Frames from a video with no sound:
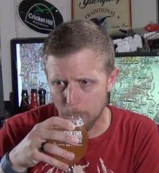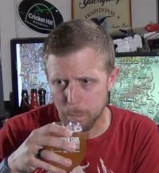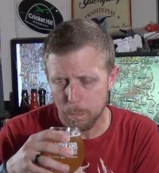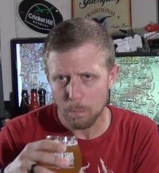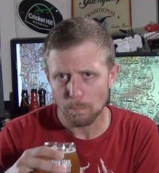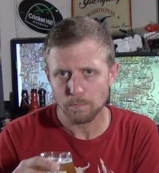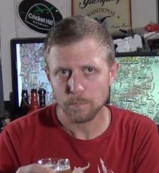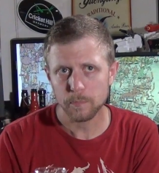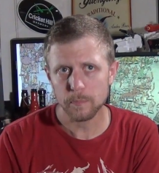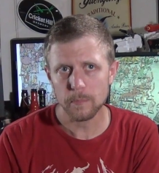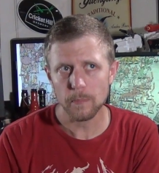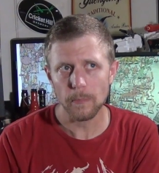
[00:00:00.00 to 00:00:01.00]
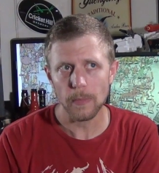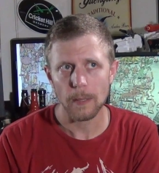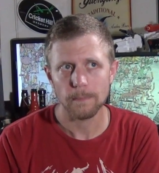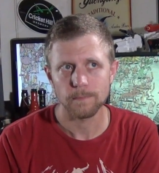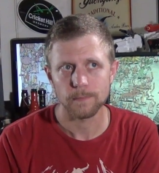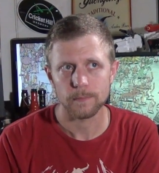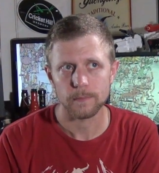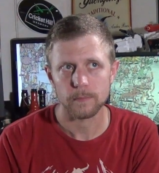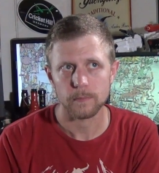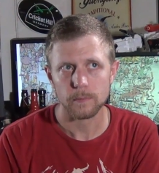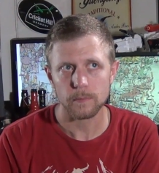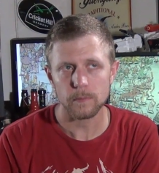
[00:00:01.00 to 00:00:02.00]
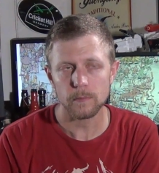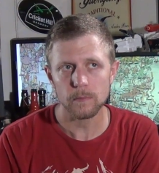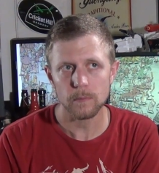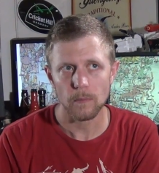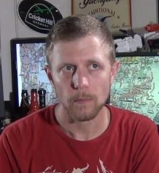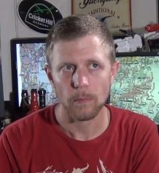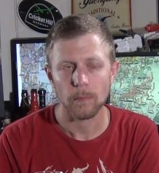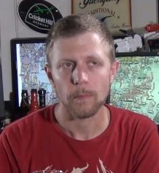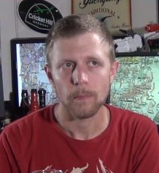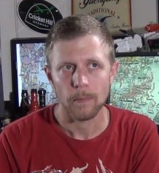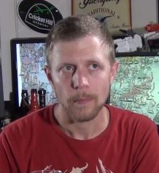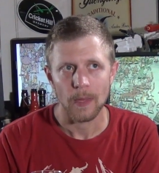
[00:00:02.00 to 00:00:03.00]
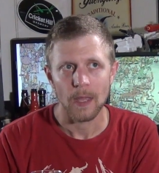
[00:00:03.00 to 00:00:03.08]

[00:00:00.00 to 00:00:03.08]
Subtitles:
(no one is talking)